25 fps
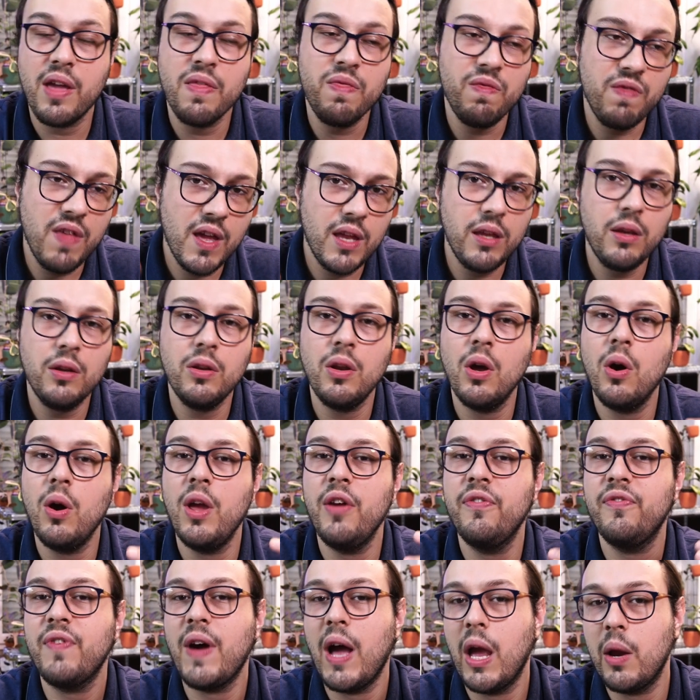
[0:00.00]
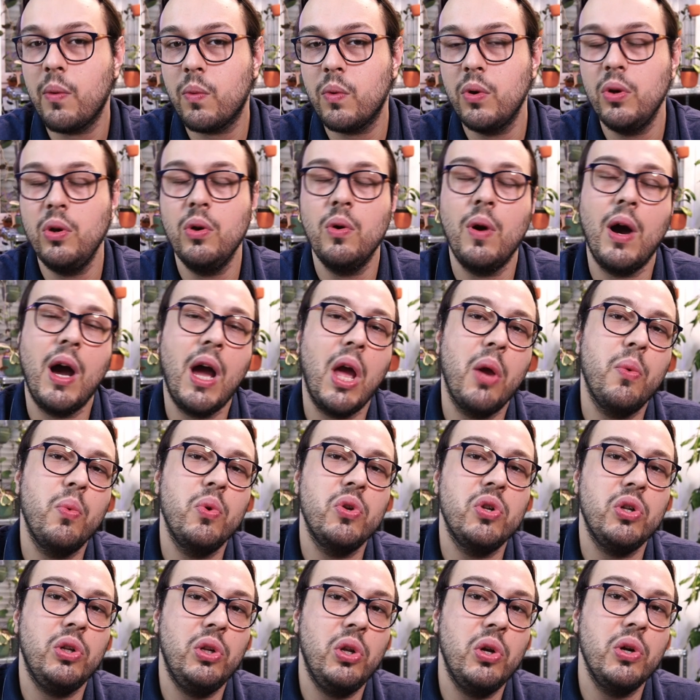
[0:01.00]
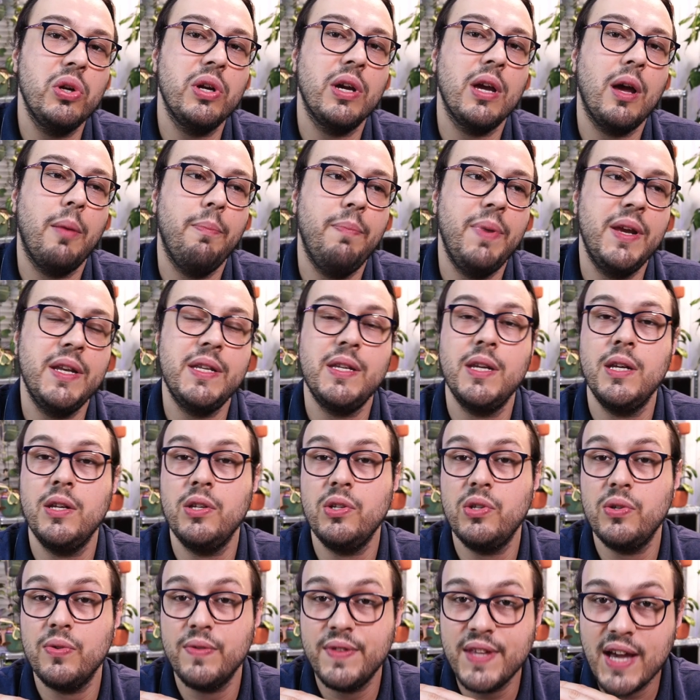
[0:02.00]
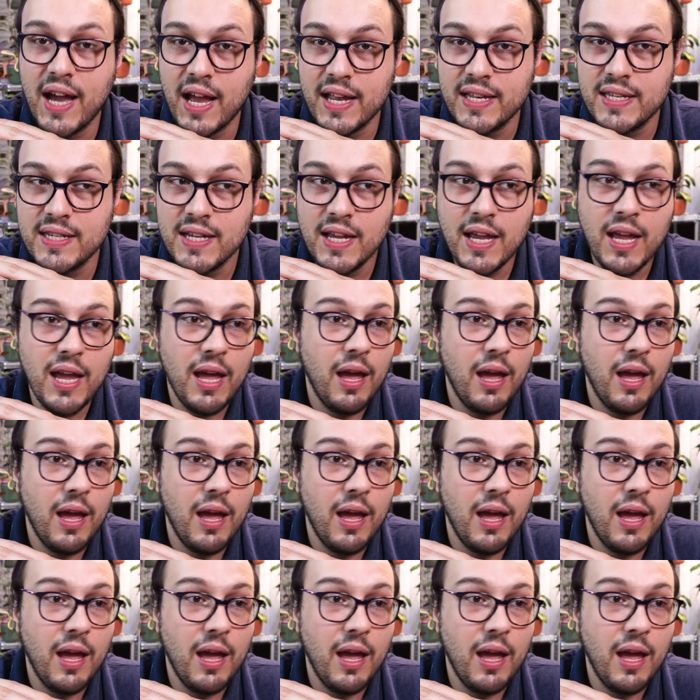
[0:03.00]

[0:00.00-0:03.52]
And then, you know, if I were you, I would look a bit into that.